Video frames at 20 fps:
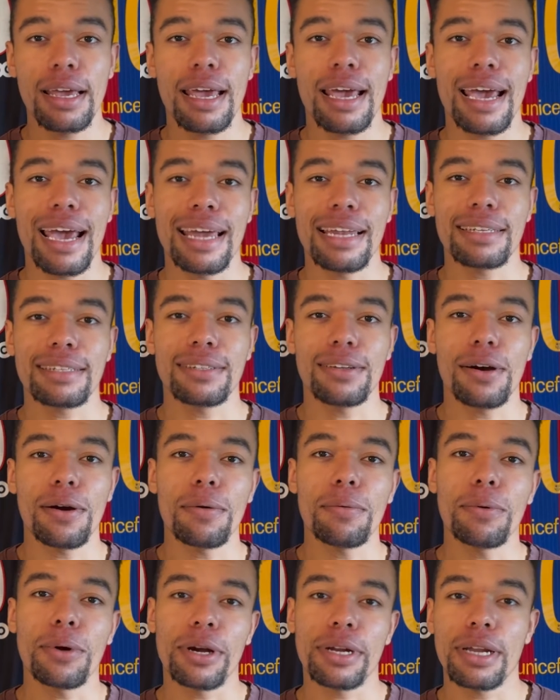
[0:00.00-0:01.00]
and it's not
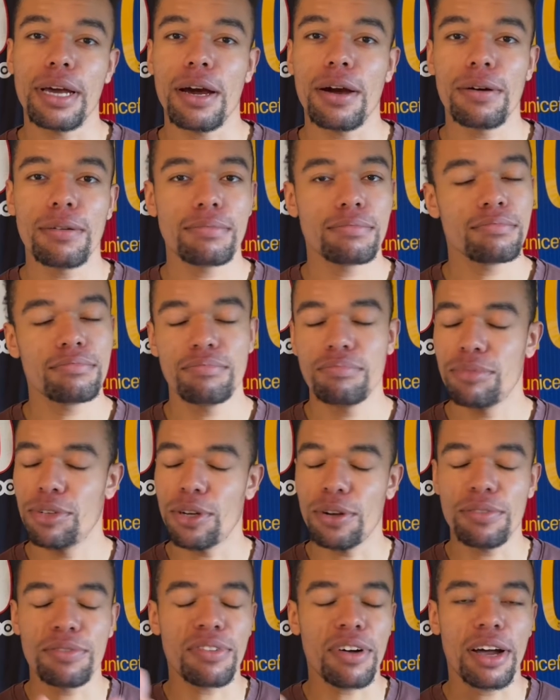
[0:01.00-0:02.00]
worn out,
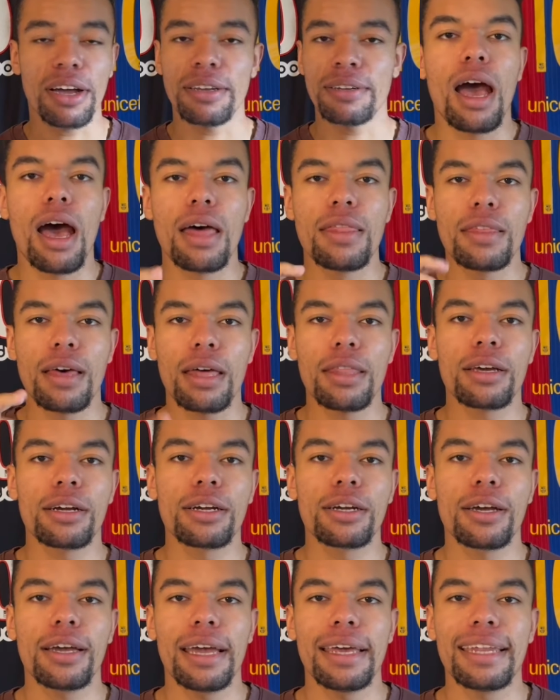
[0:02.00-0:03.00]
you're fine. Another
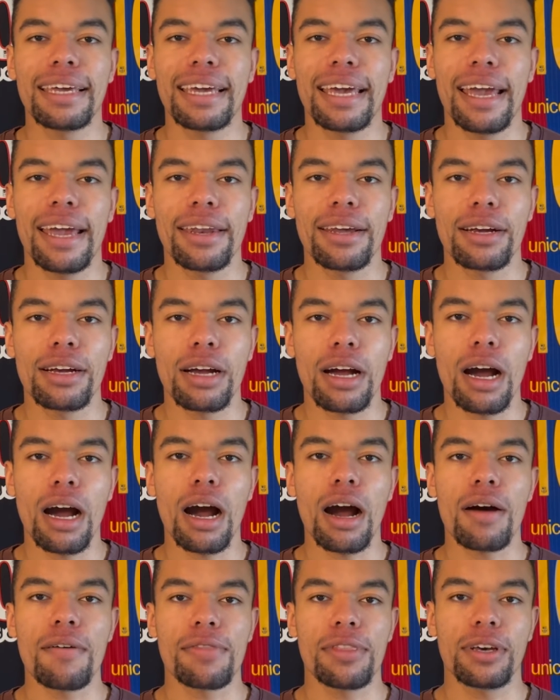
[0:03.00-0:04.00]
good indicator
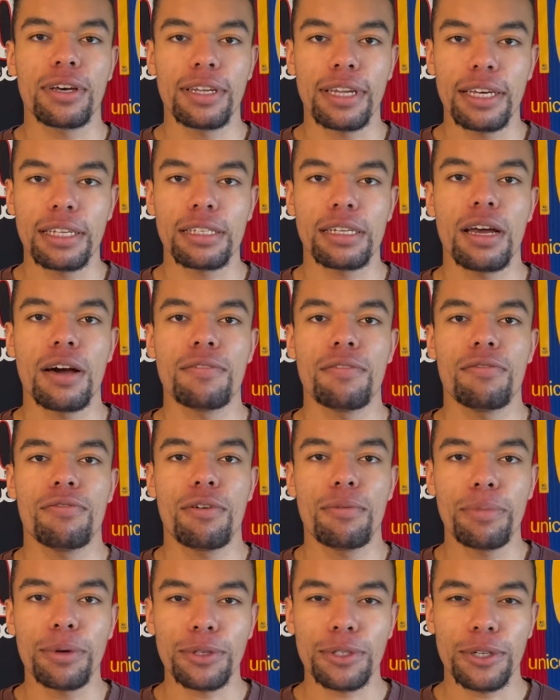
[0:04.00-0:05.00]
of the condition of a
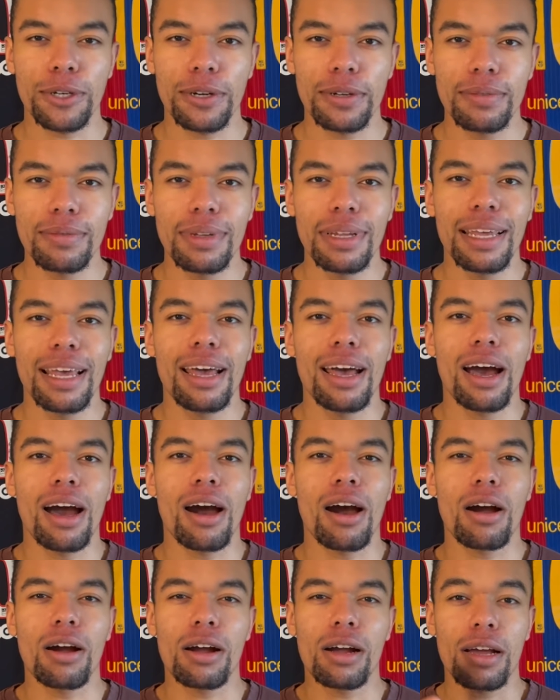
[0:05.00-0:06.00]
football shirt
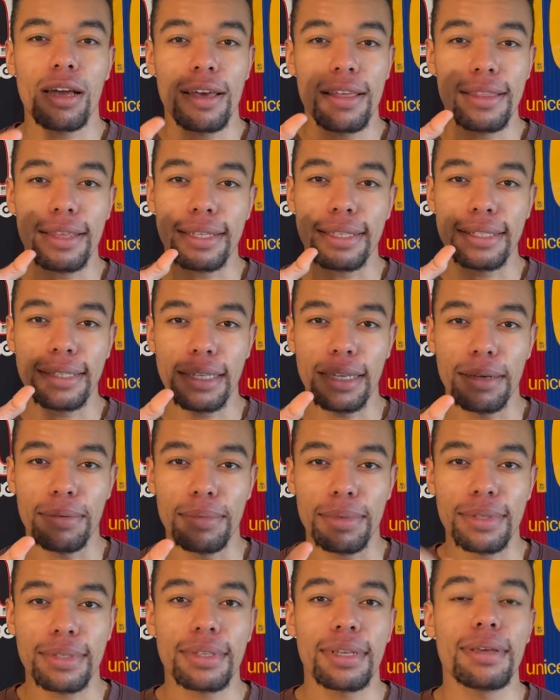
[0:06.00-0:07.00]
are the
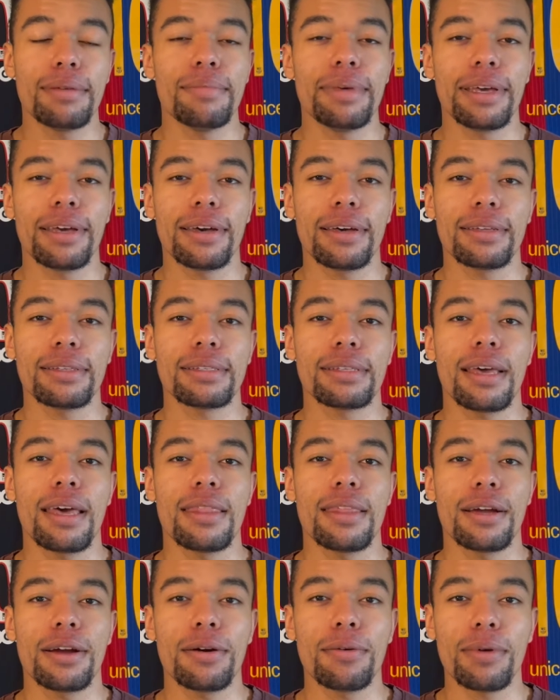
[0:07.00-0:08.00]
seams, because
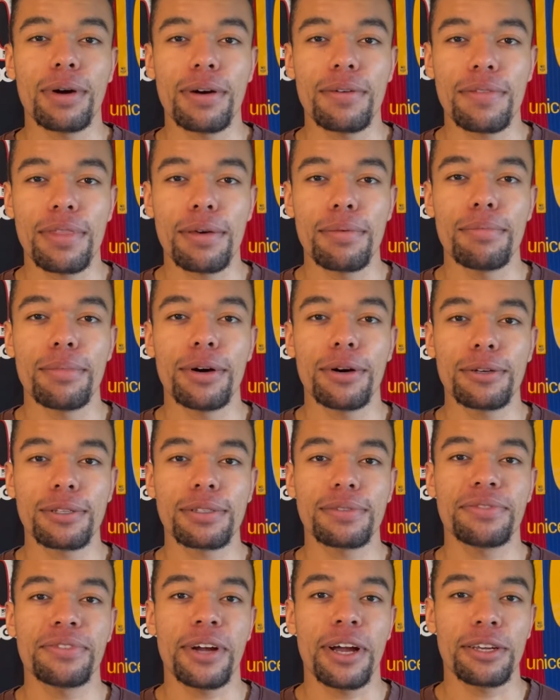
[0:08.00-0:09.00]
they're one of the
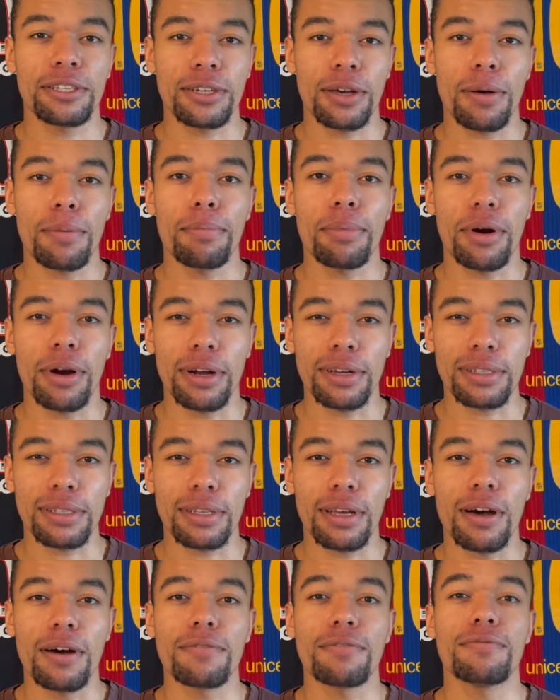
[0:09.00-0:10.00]
most fragile parts
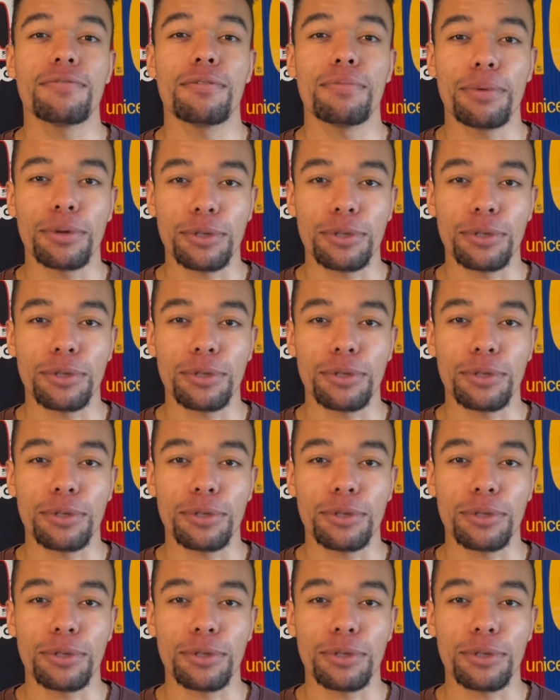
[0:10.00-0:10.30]
of football